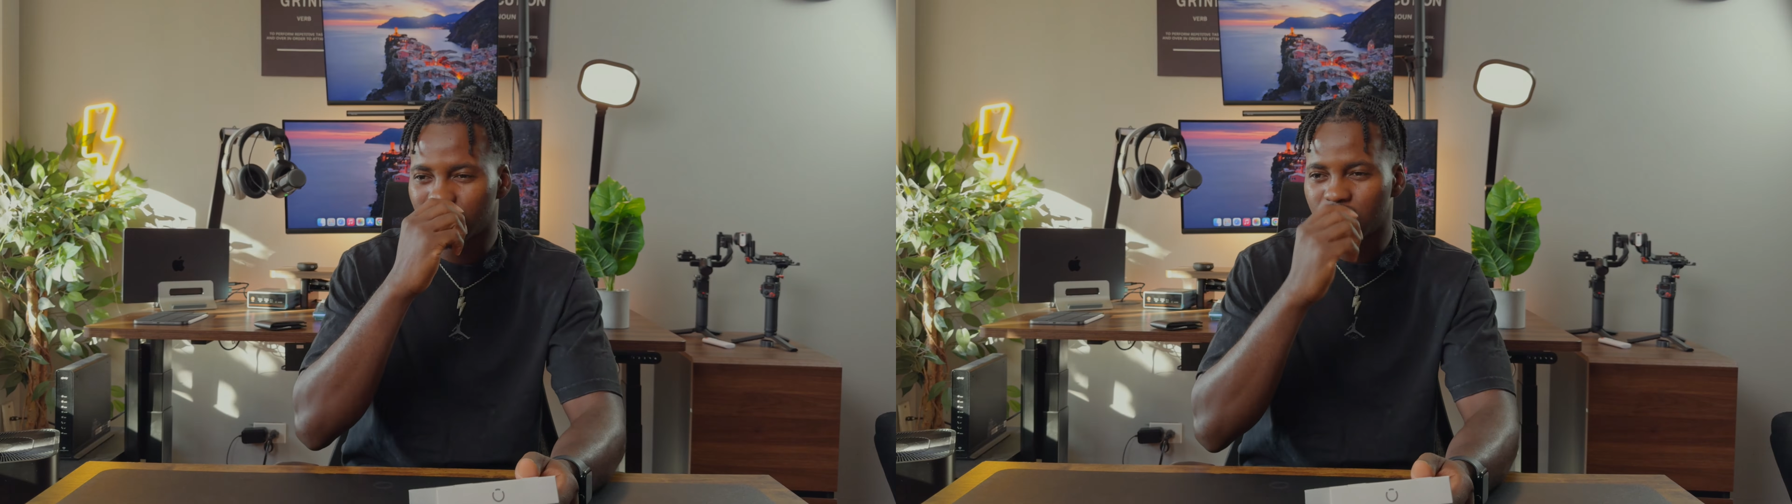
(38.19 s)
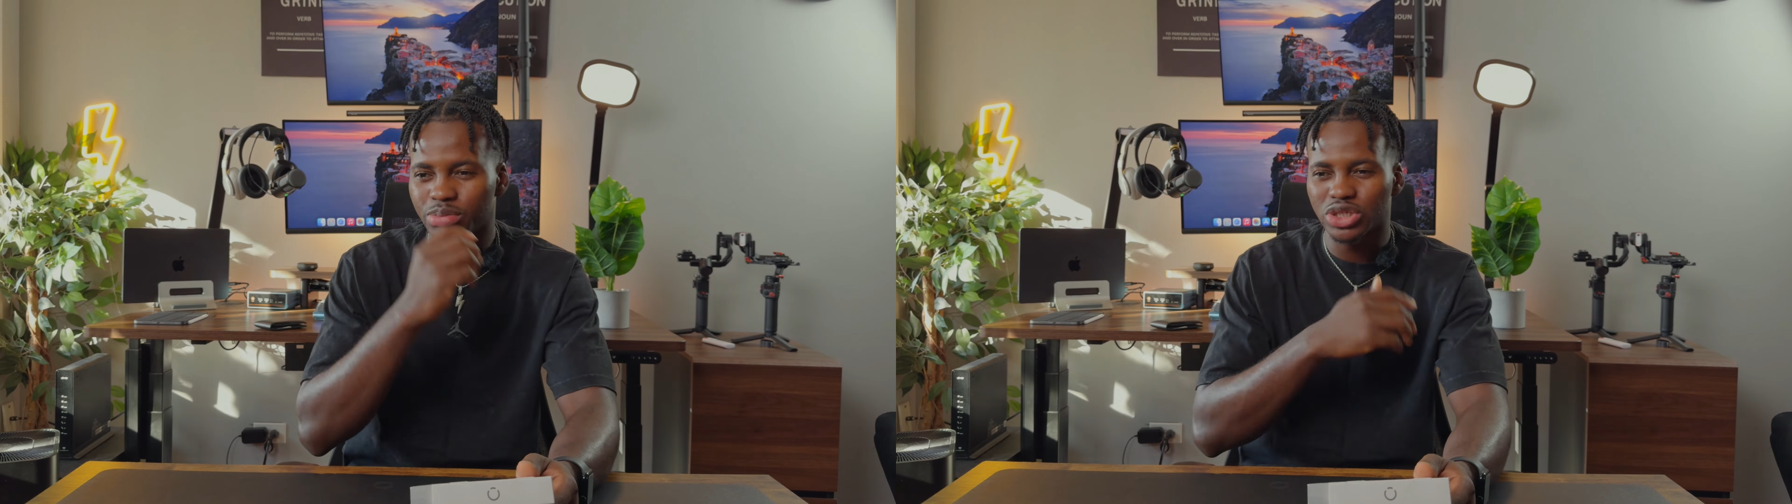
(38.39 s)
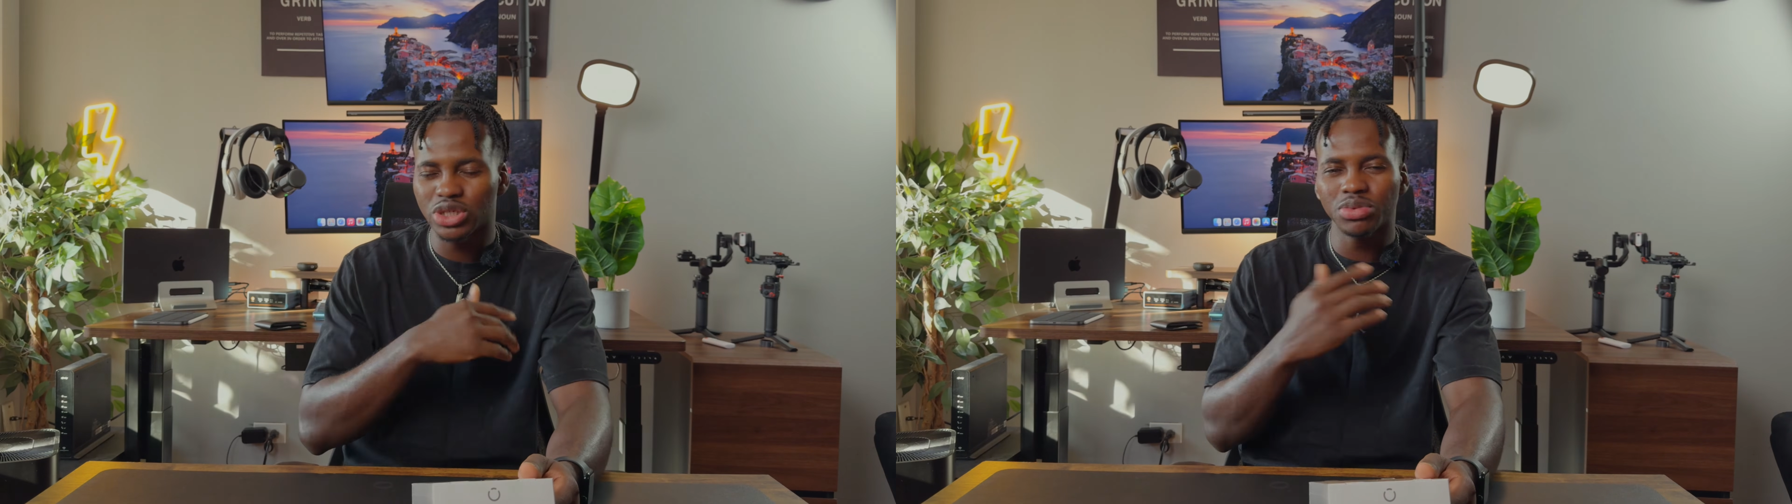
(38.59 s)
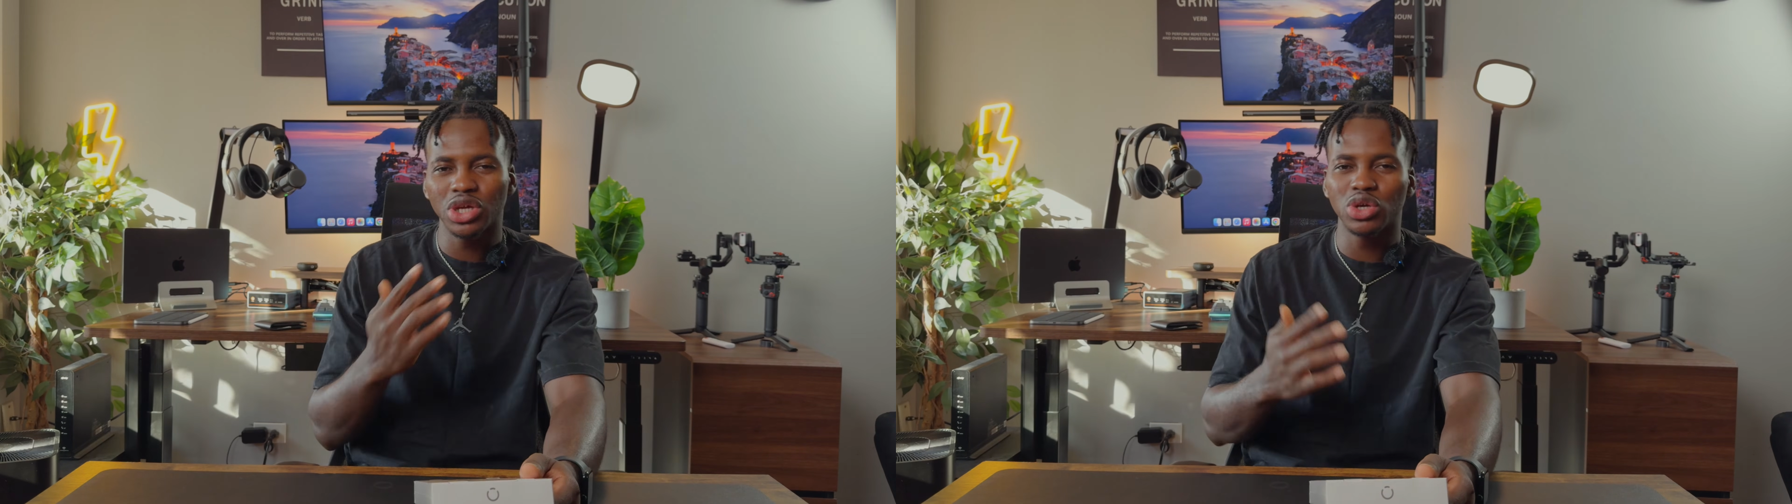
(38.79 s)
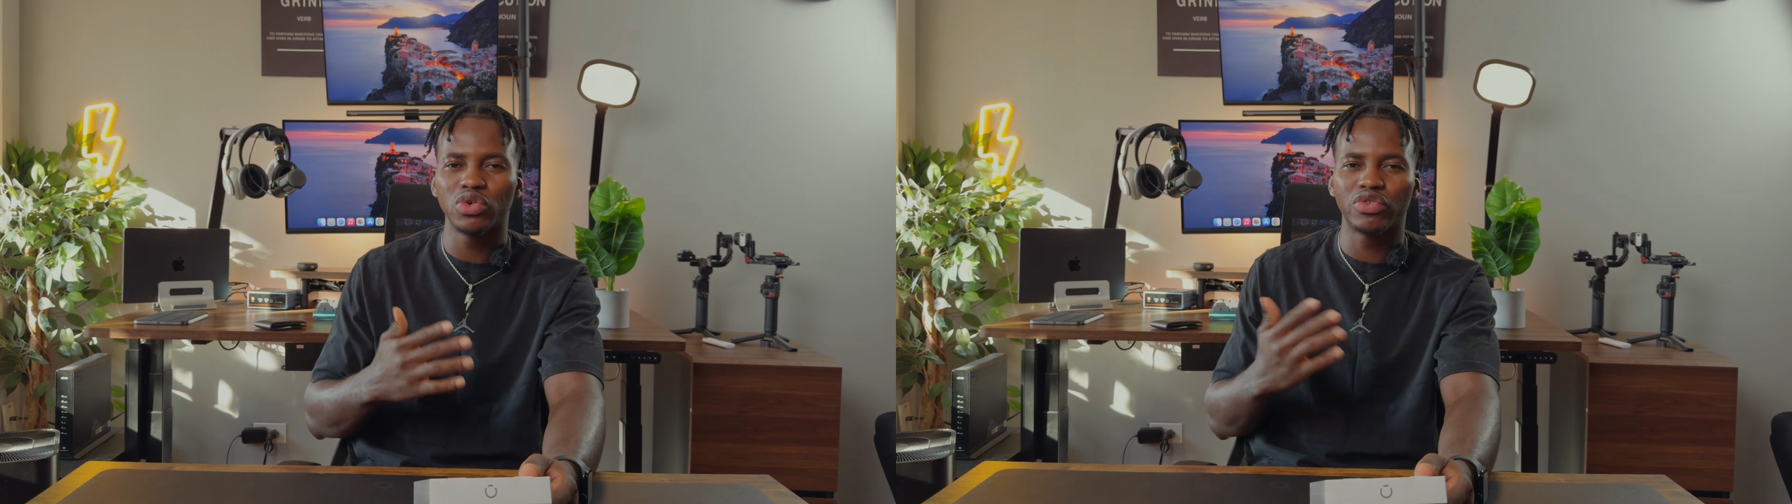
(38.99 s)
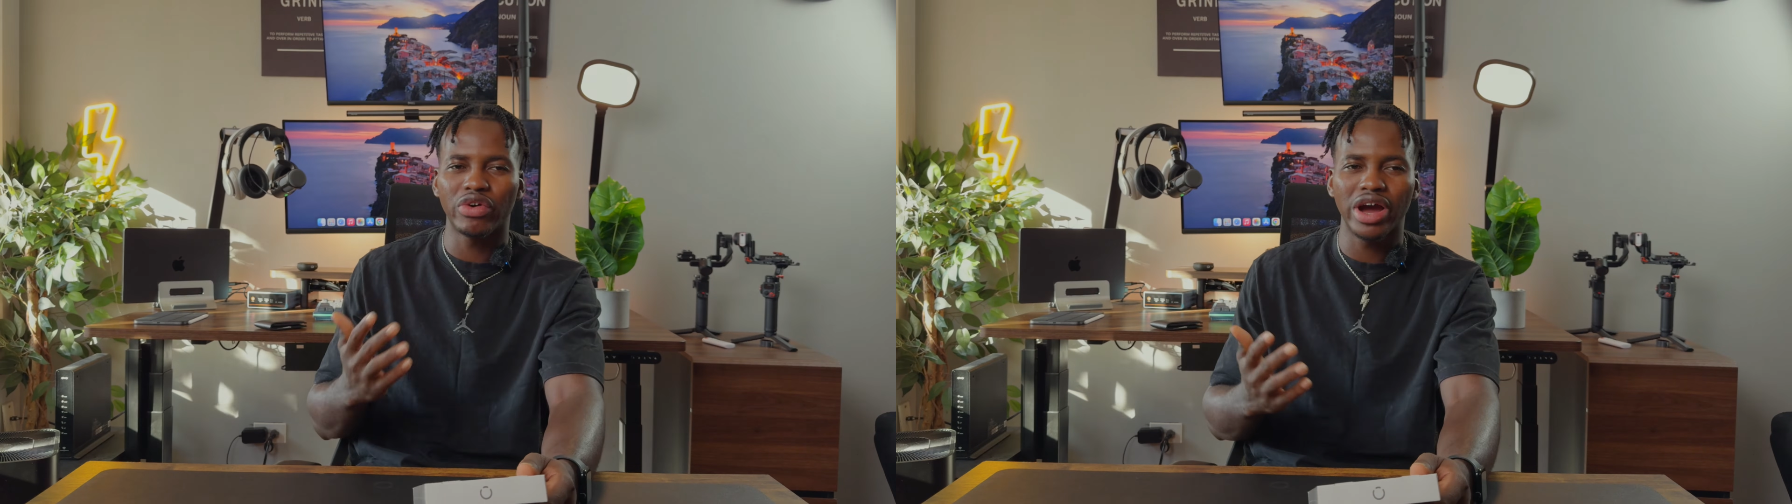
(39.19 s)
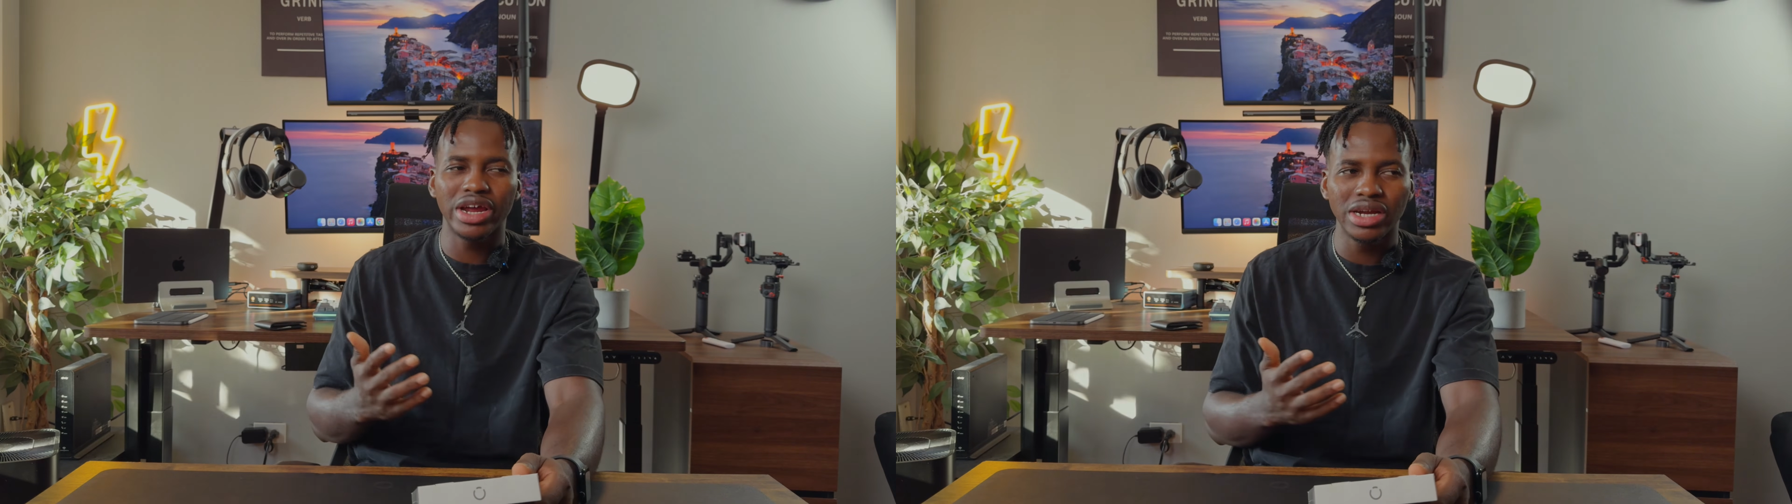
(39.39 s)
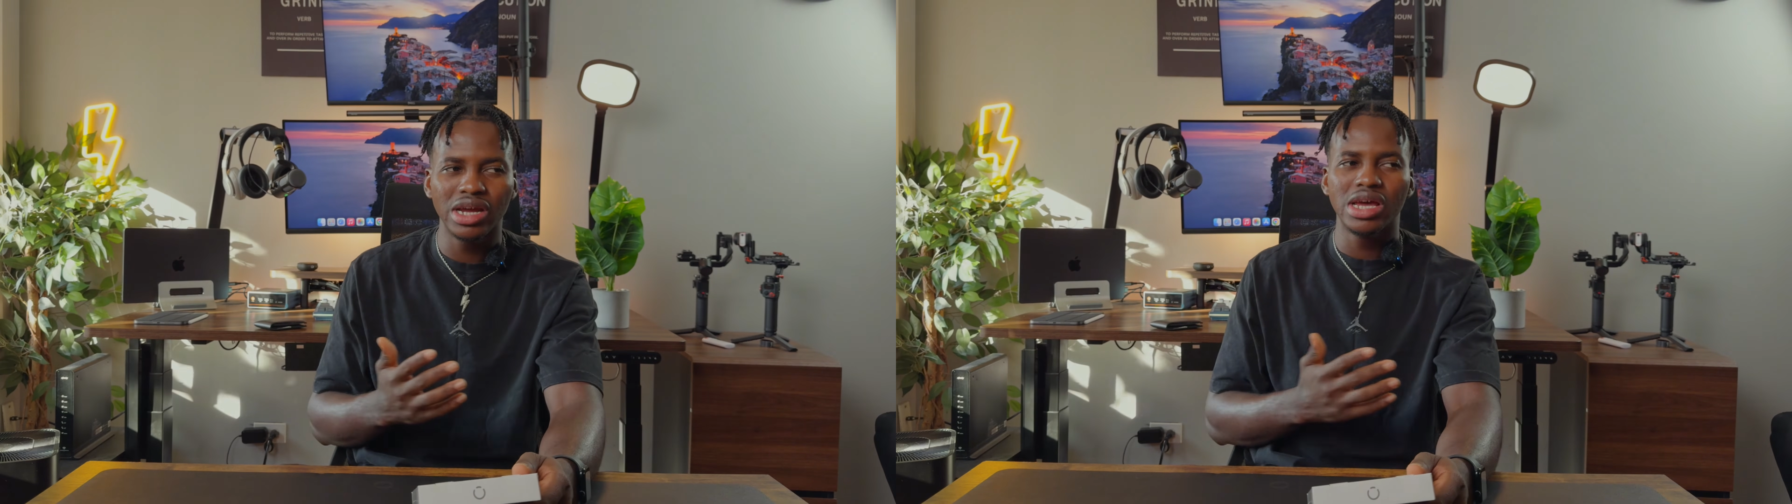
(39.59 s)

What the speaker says: chip is something you'll find